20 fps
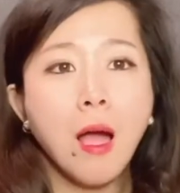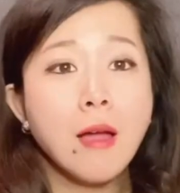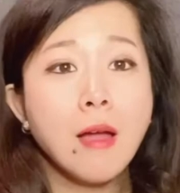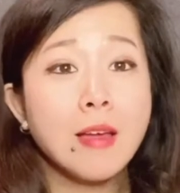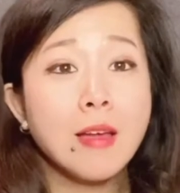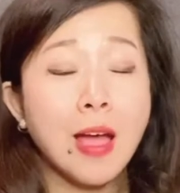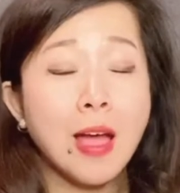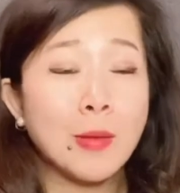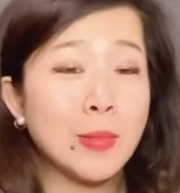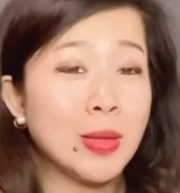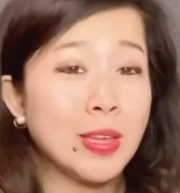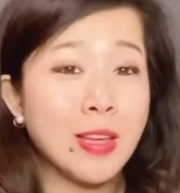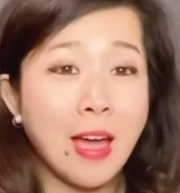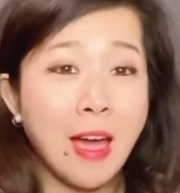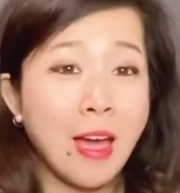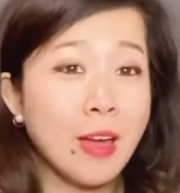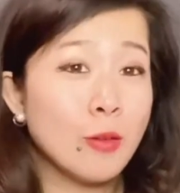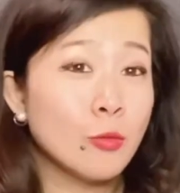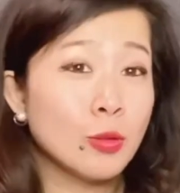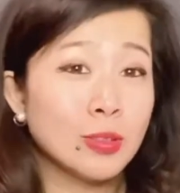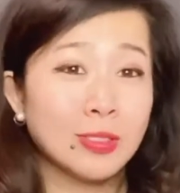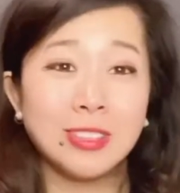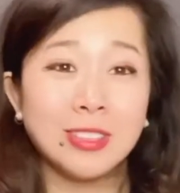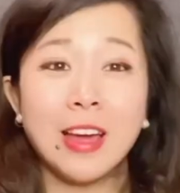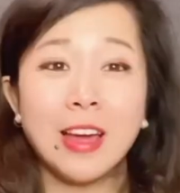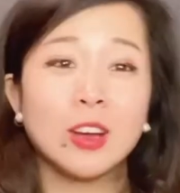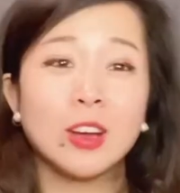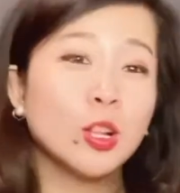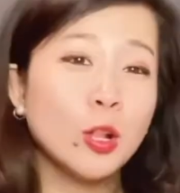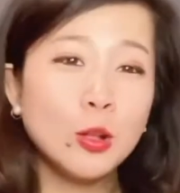I mean, I was
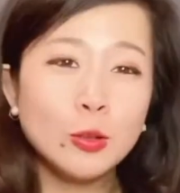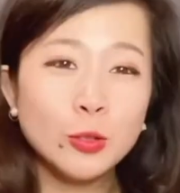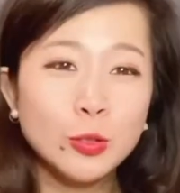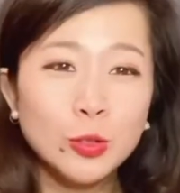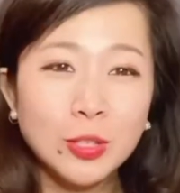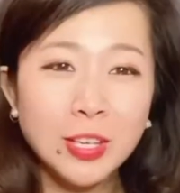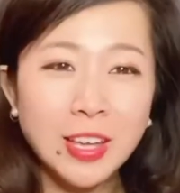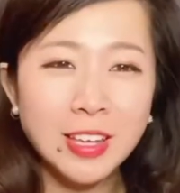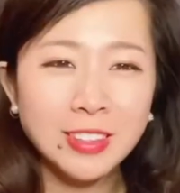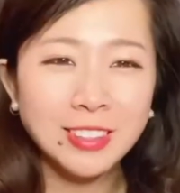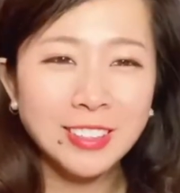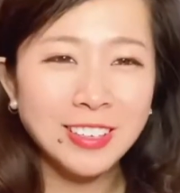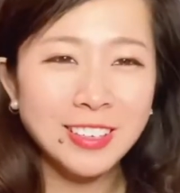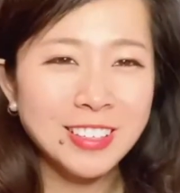that close to get that.